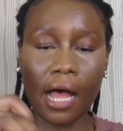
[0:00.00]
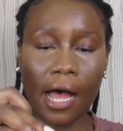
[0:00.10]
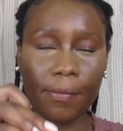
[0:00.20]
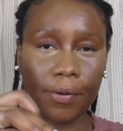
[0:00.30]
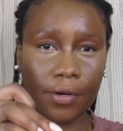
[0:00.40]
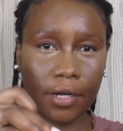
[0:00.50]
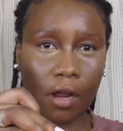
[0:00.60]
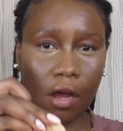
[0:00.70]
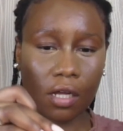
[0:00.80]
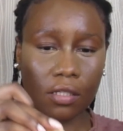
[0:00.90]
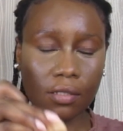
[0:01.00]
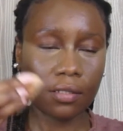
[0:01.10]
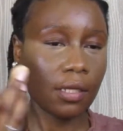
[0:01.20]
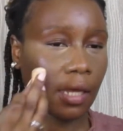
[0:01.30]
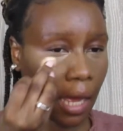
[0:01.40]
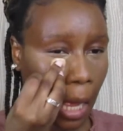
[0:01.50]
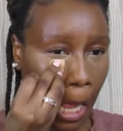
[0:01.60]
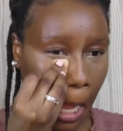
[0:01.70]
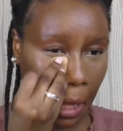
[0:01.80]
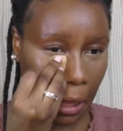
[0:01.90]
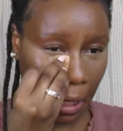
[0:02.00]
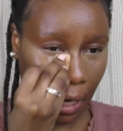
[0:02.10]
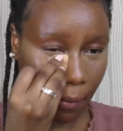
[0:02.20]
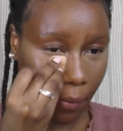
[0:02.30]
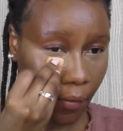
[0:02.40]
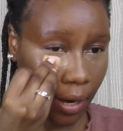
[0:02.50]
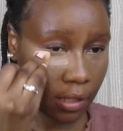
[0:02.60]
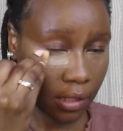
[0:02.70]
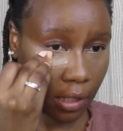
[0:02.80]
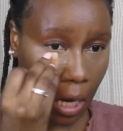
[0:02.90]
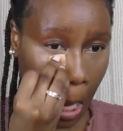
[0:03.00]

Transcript: I put it on here, and then I press it.